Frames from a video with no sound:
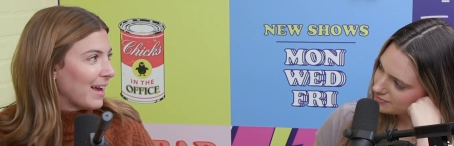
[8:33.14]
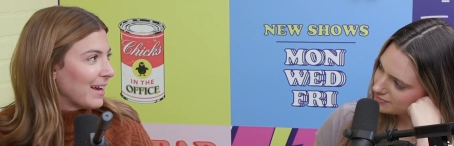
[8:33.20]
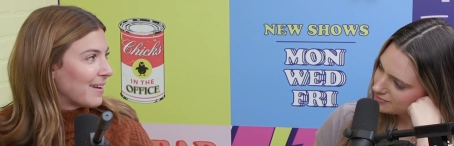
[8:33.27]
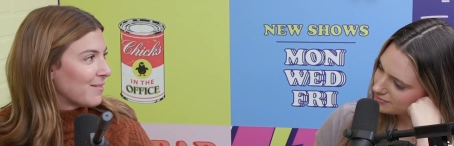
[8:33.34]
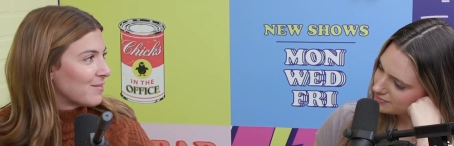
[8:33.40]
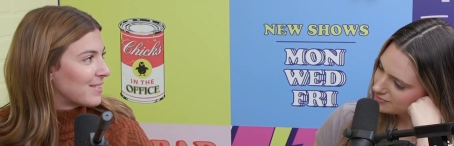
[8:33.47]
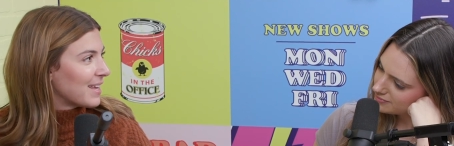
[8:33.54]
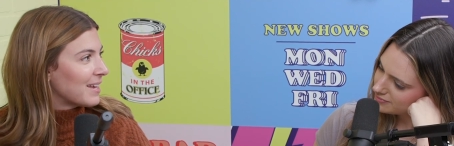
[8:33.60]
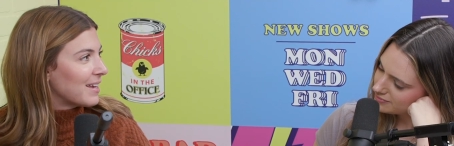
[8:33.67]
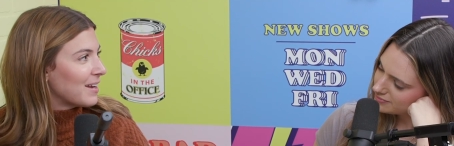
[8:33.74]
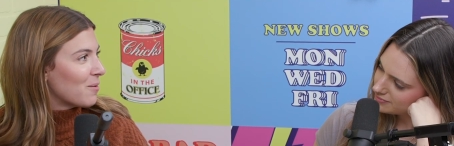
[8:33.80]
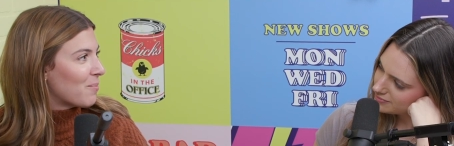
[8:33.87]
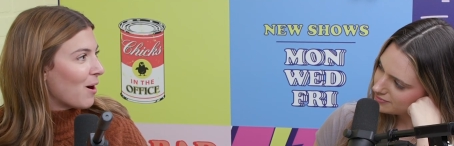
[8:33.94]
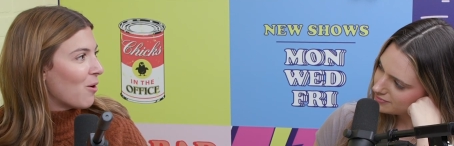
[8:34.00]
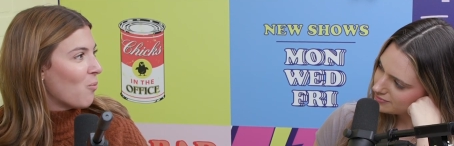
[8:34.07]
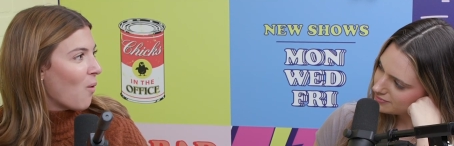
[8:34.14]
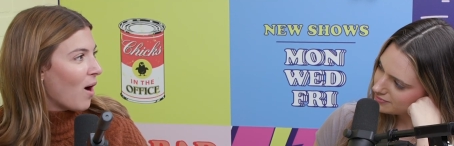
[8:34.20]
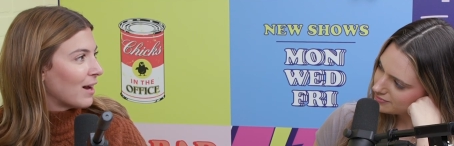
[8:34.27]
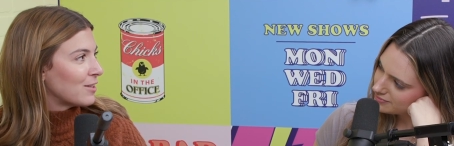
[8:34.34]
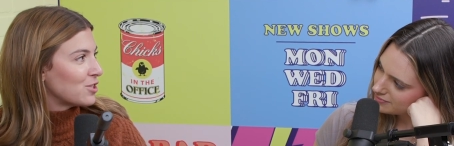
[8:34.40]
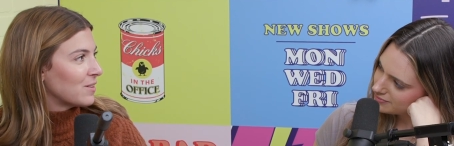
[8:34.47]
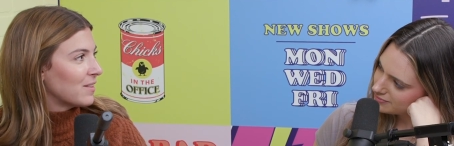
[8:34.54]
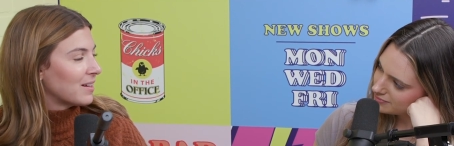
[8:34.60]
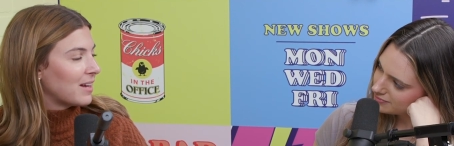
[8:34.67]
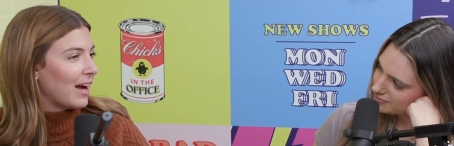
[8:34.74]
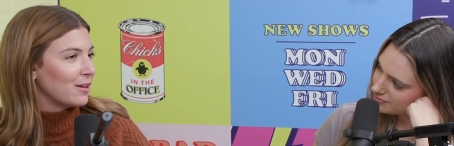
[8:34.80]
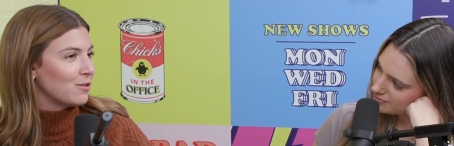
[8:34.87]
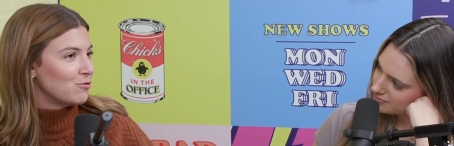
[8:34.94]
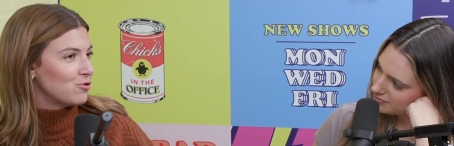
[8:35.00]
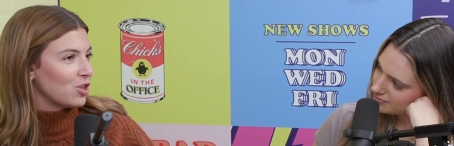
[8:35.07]
Speaker 1: like thinking about watching the
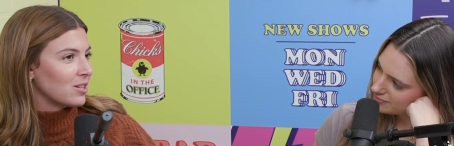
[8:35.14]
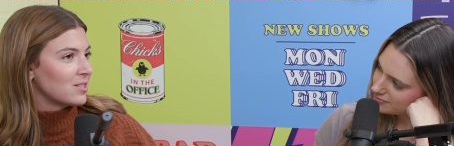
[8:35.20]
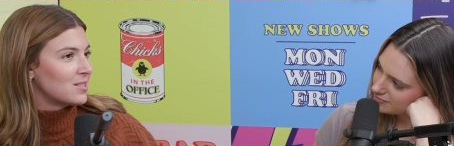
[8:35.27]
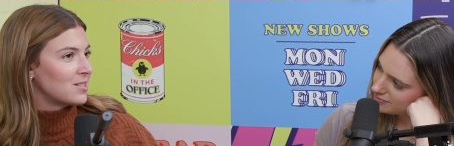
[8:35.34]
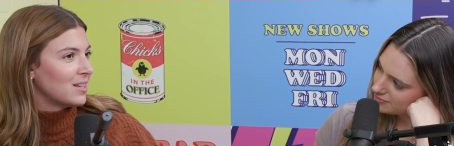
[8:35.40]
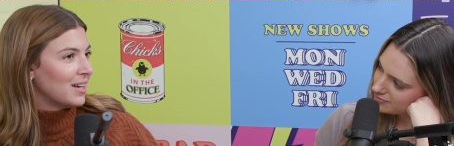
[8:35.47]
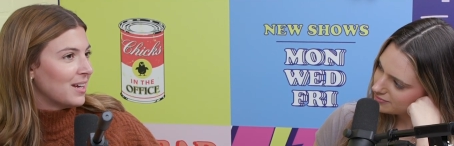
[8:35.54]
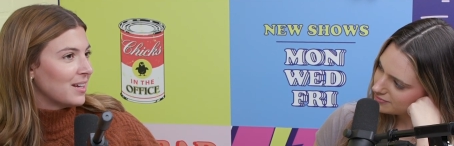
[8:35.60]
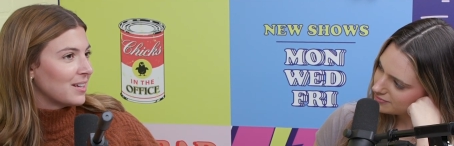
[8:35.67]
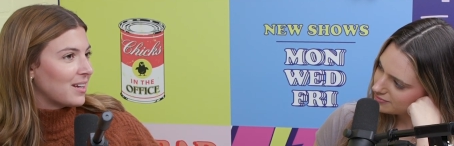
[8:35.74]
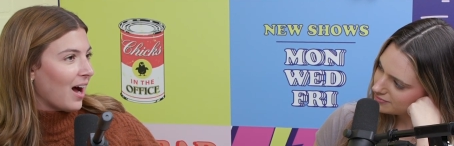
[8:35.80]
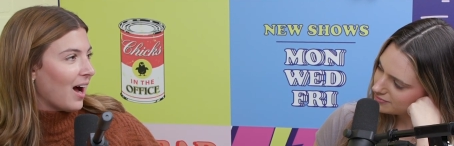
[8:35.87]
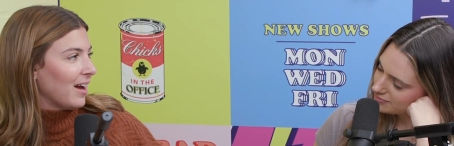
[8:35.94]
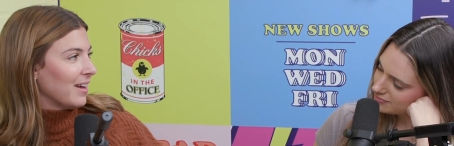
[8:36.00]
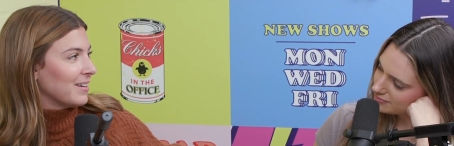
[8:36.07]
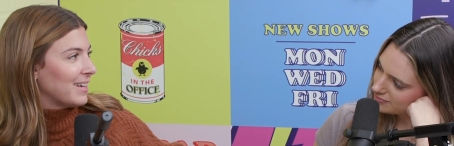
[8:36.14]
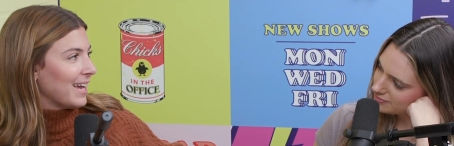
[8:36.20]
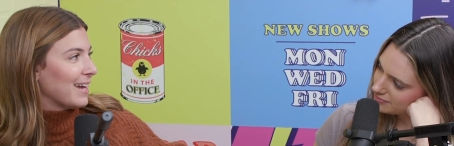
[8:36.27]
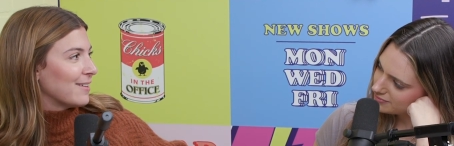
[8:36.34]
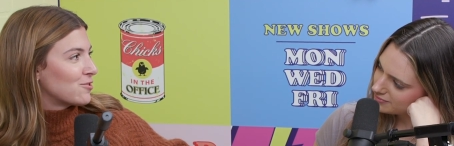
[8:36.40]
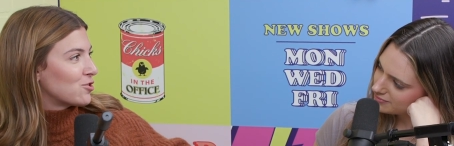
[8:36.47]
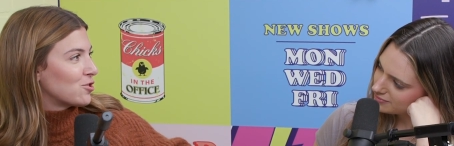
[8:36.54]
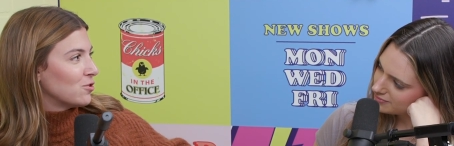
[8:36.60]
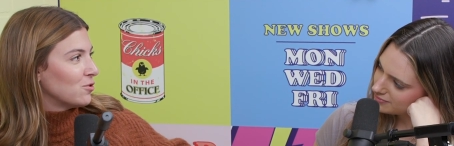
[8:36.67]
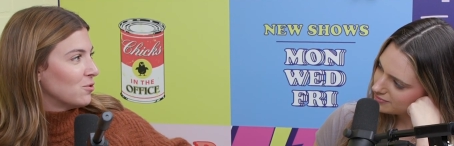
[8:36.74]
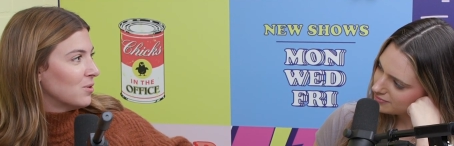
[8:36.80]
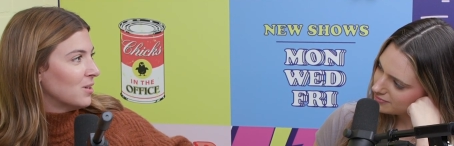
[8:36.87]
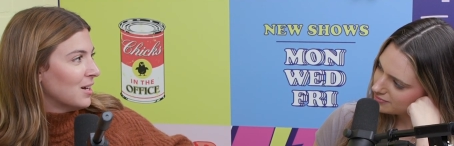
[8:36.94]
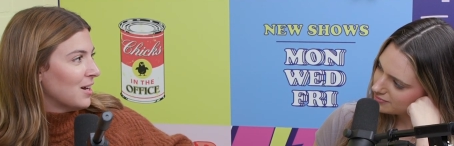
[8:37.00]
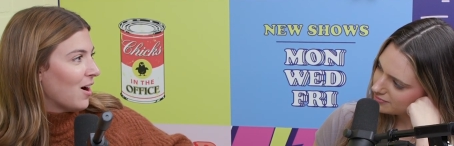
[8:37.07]
guy you just got engaged
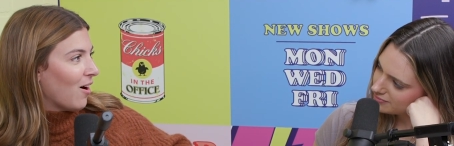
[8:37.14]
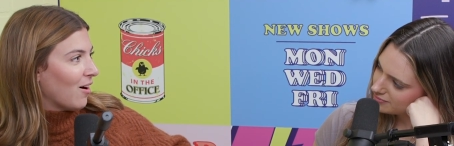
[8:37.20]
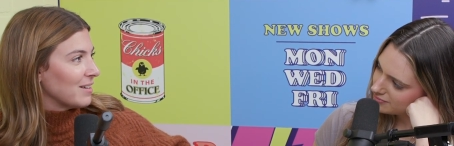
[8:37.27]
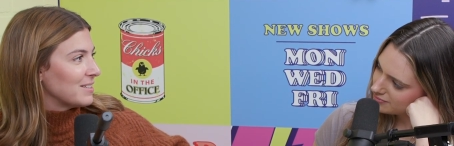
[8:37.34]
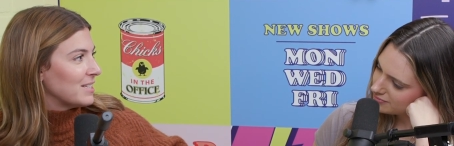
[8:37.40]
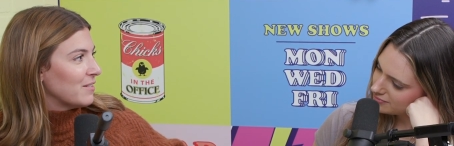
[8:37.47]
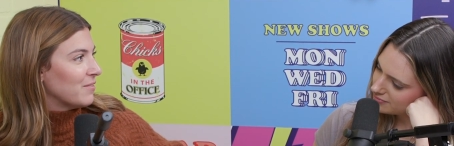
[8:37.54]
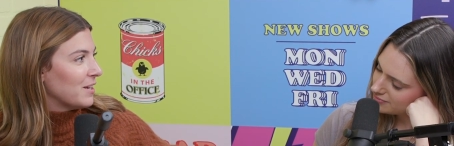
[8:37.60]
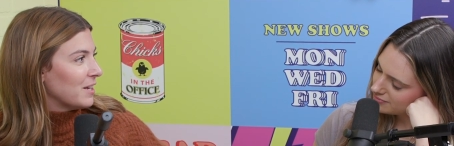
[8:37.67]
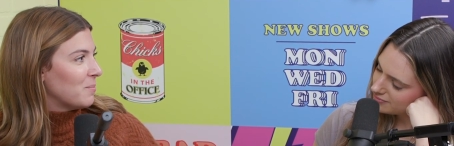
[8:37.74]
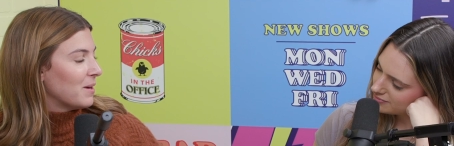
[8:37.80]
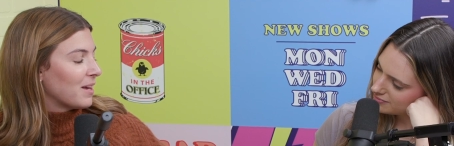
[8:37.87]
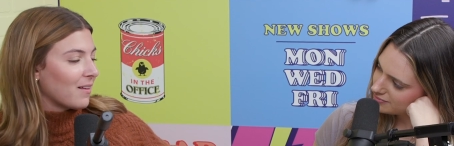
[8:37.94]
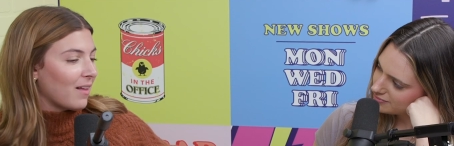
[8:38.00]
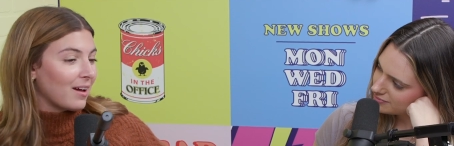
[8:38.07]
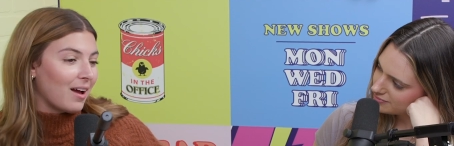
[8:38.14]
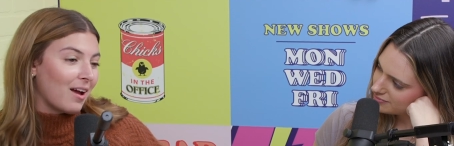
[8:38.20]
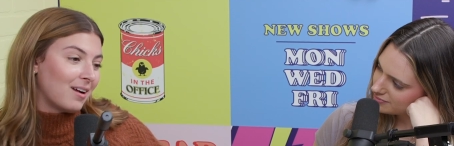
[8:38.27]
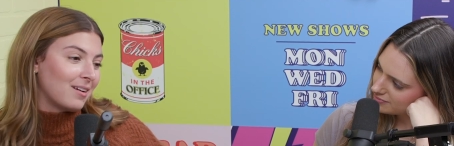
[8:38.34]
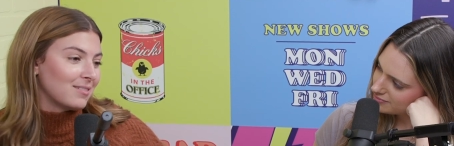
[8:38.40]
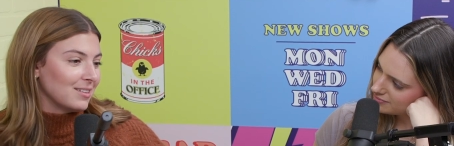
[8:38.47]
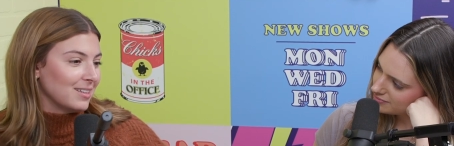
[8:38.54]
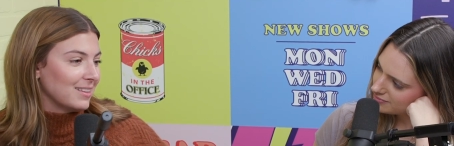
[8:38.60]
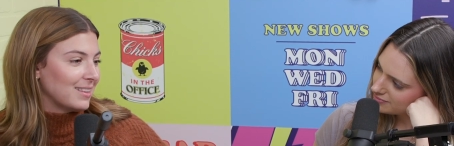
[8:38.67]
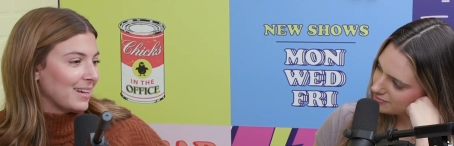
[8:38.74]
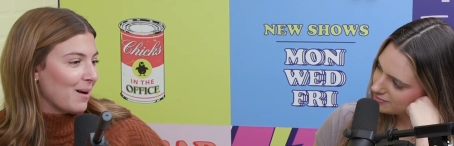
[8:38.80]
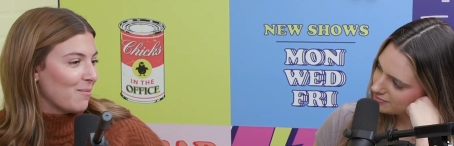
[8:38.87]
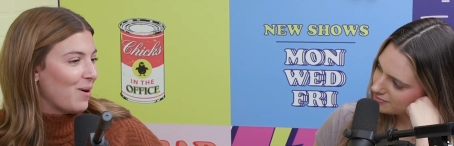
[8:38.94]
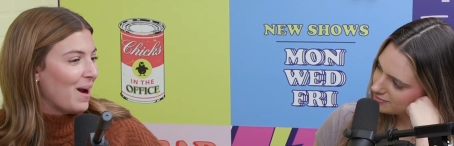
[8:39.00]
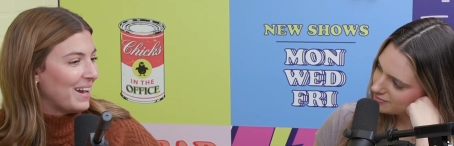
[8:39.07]
to on TV being like I don't really think I'm